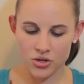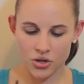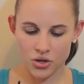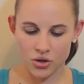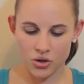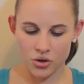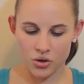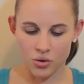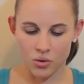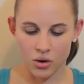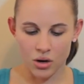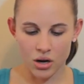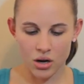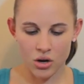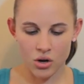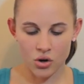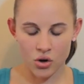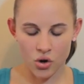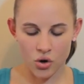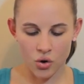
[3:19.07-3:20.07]
Too
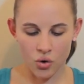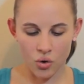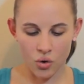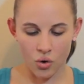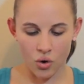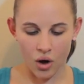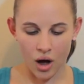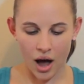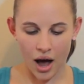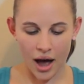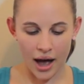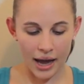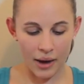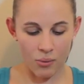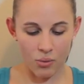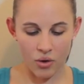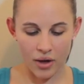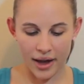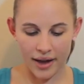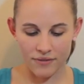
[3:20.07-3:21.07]
cool. I
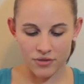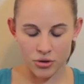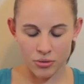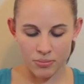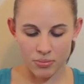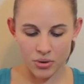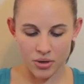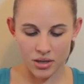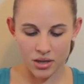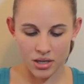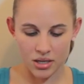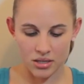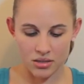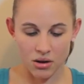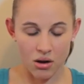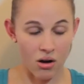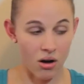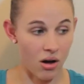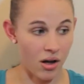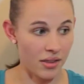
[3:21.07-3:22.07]
will have to put this
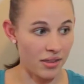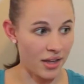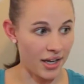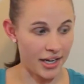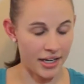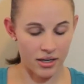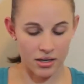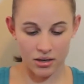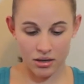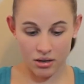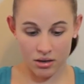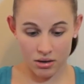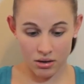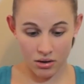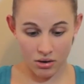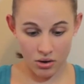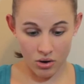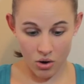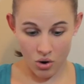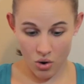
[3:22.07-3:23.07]
on like
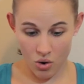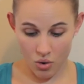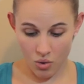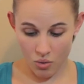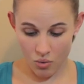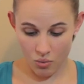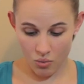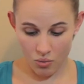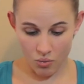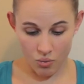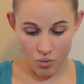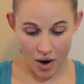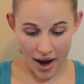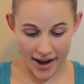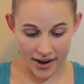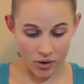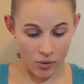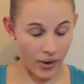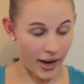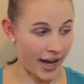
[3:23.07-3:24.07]

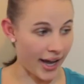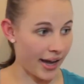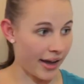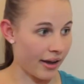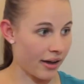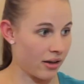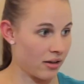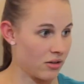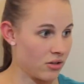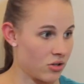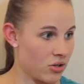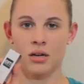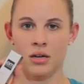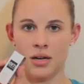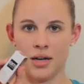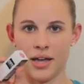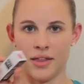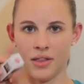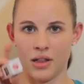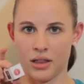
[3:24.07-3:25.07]
right away.
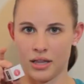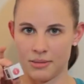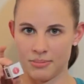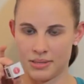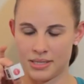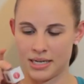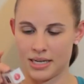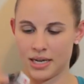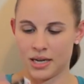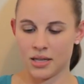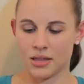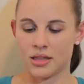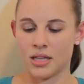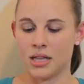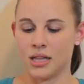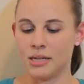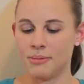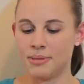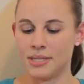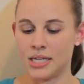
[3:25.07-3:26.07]
And the lipstick
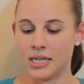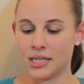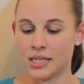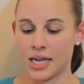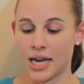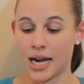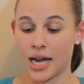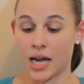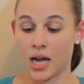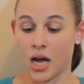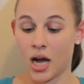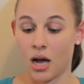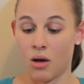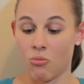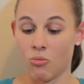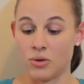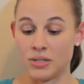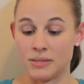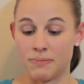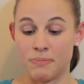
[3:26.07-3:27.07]
that I
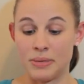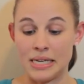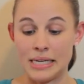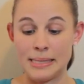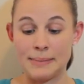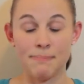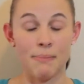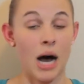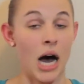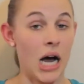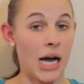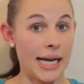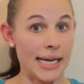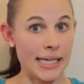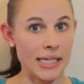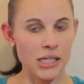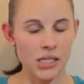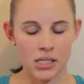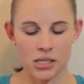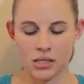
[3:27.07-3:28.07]
got was Be
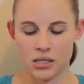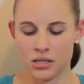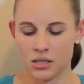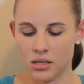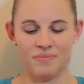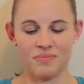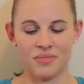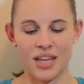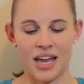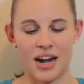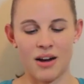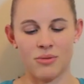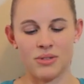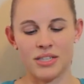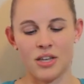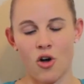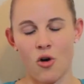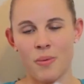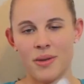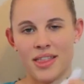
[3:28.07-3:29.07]
Mine, and I
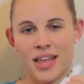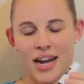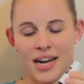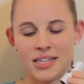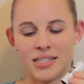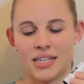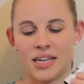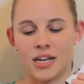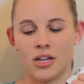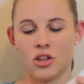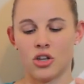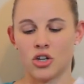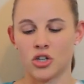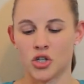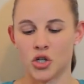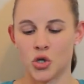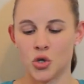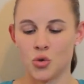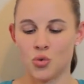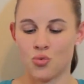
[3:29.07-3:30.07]
was hoping that it didn't look
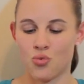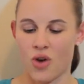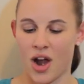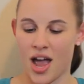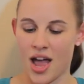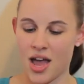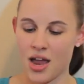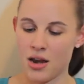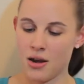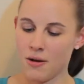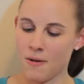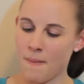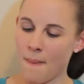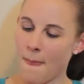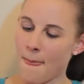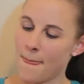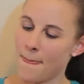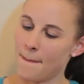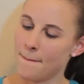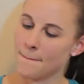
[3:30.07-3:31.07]
too red.
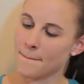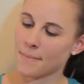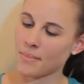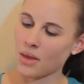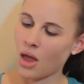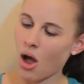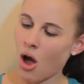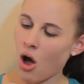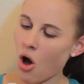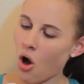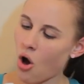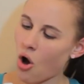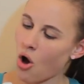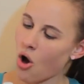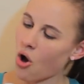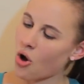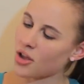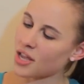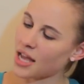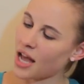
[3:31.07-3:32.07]

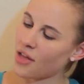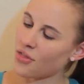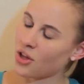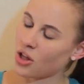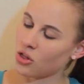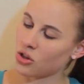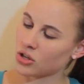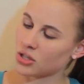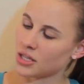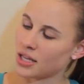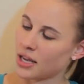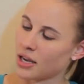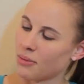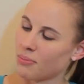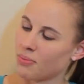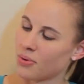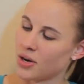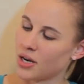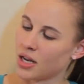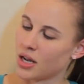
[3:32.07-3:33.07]
Oh yeah, that looks like a
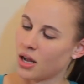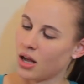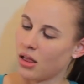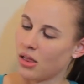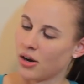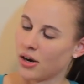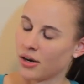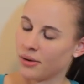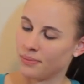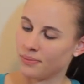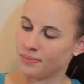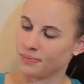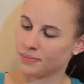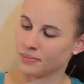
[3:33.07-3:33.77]
pretty color.